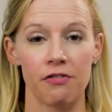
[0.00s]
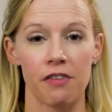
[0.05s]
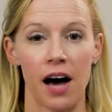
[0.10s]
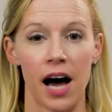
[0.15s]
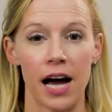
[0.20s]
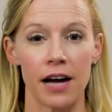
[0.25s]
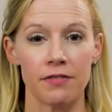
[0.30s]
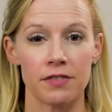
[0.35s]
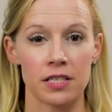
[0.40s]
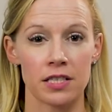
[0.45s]

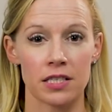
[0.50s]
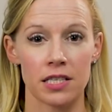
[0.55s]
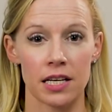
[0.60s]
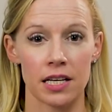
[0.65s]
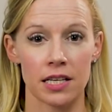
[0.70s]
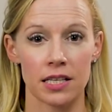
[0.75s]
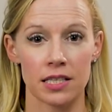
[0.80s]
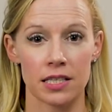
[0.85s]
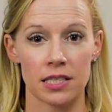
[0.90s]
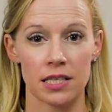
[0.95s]
5 to
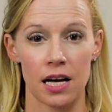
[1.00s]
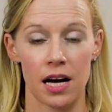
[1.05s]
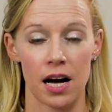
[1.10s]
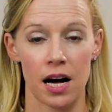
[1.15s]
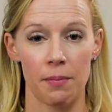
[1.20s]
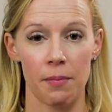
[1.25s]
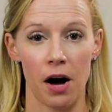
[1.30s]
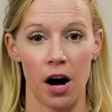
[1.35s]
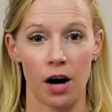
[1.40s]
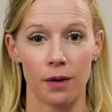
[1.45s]
6
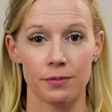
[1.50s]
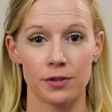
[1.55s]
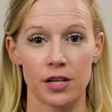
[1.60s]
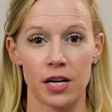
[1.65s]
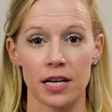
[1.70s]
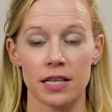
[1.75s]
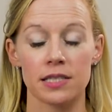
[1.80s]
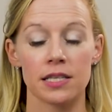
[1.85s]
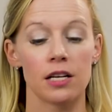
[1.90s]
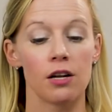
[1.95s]

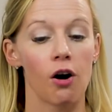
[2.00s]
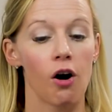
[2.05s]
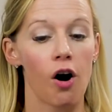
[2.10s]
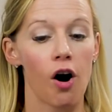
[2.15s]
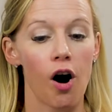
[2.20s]
objects and